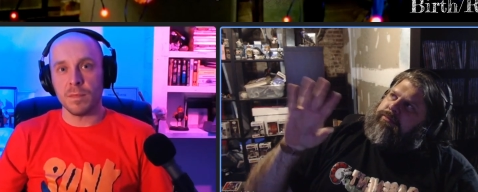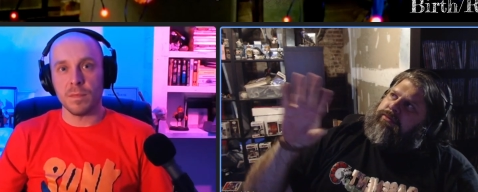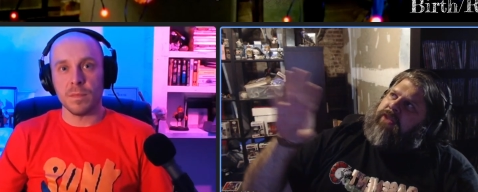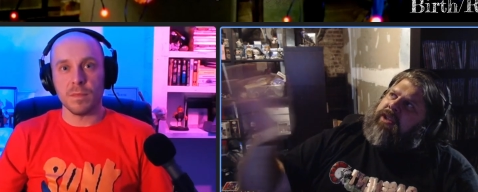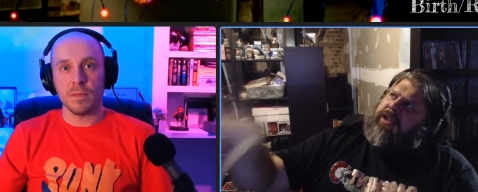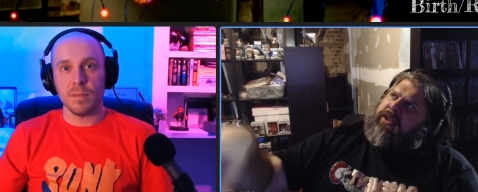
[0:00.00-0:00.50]

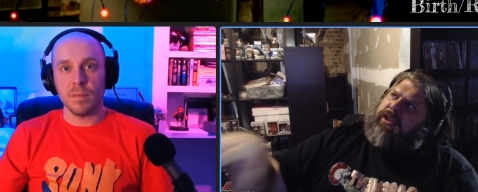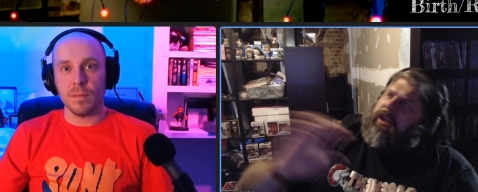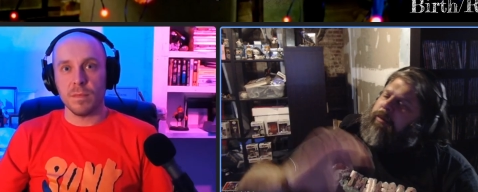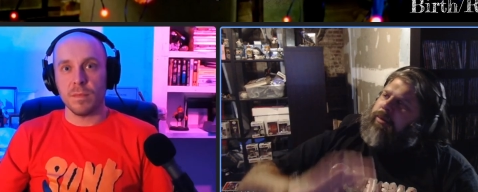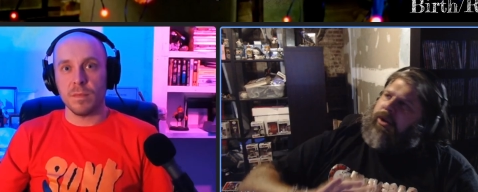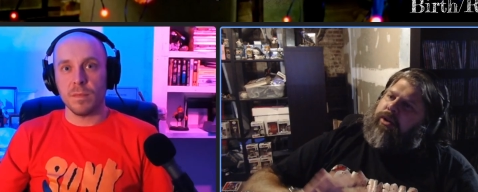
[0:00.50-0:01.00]
Speaker 1: they took the
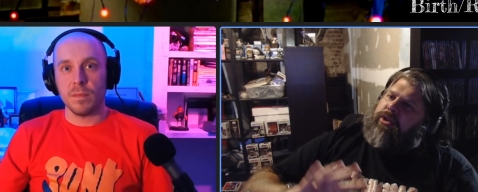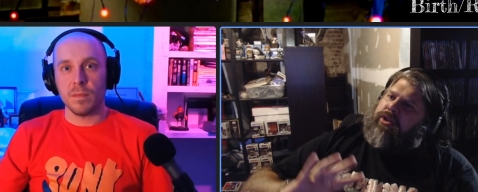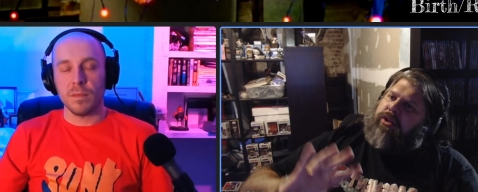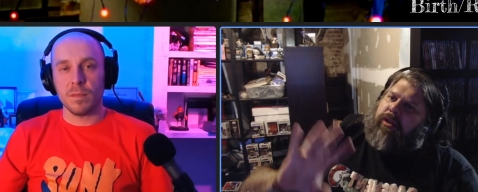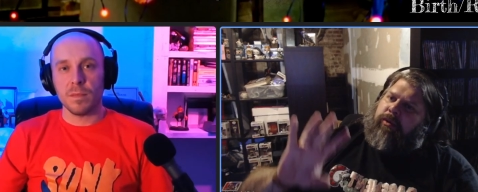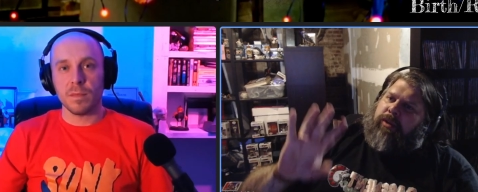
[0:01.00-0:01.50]

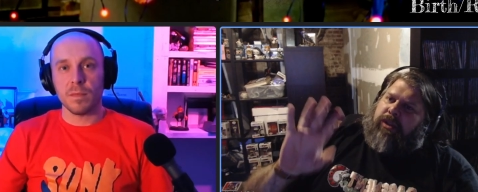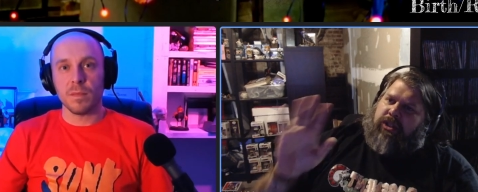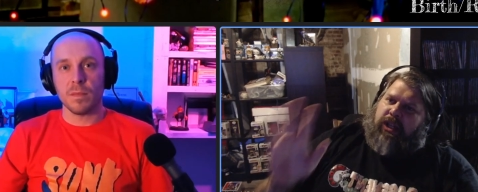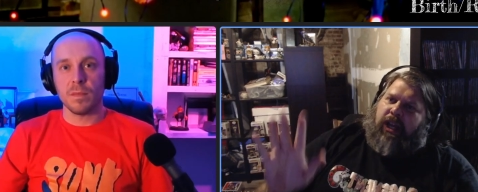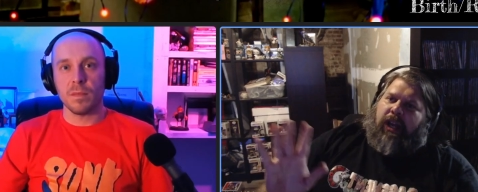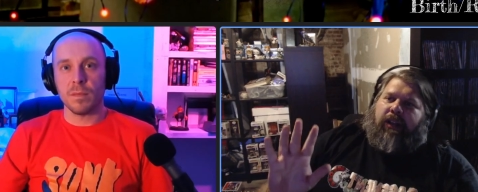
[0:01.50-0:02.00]
approach with the
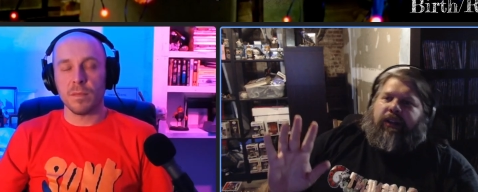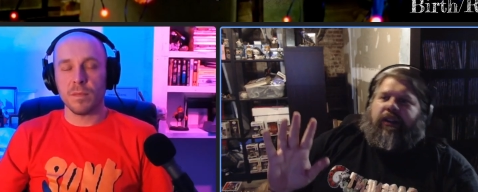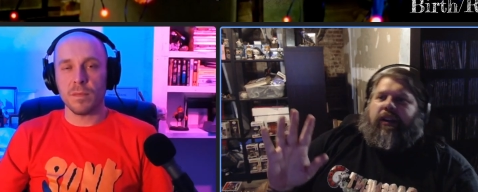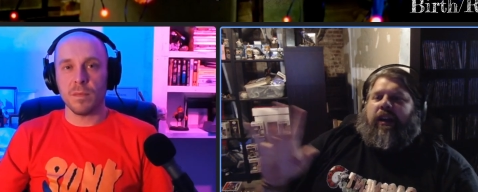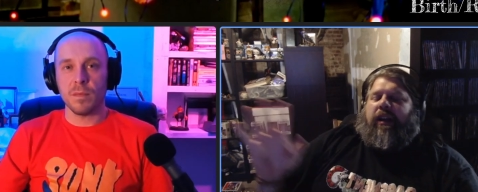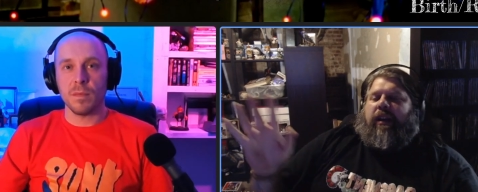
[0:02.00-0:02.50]
child
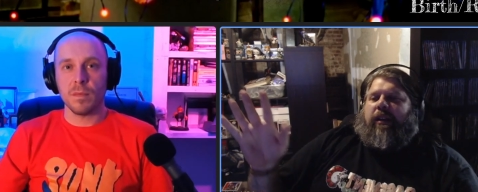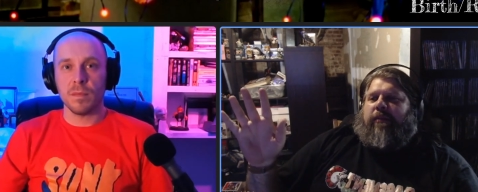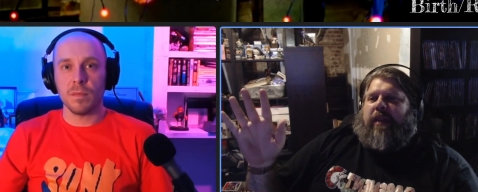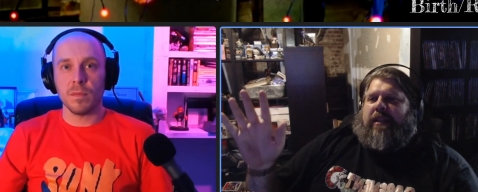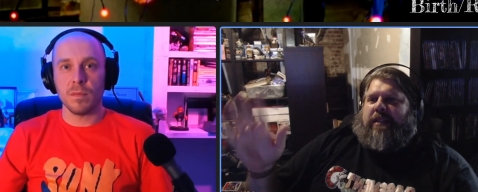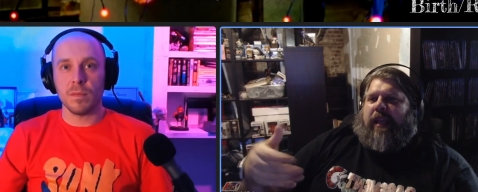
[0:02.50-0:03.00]

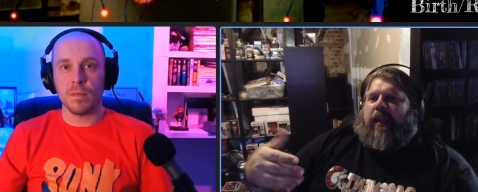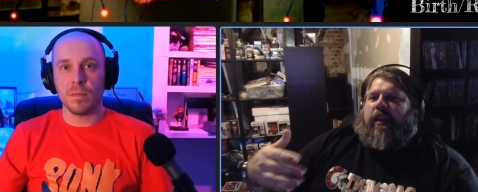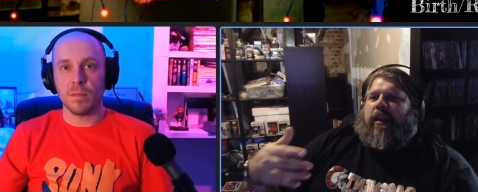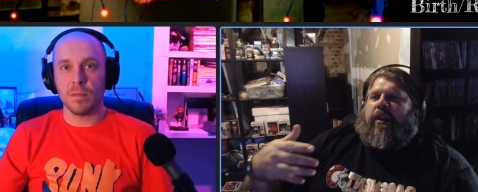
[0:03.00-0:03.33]
um, as like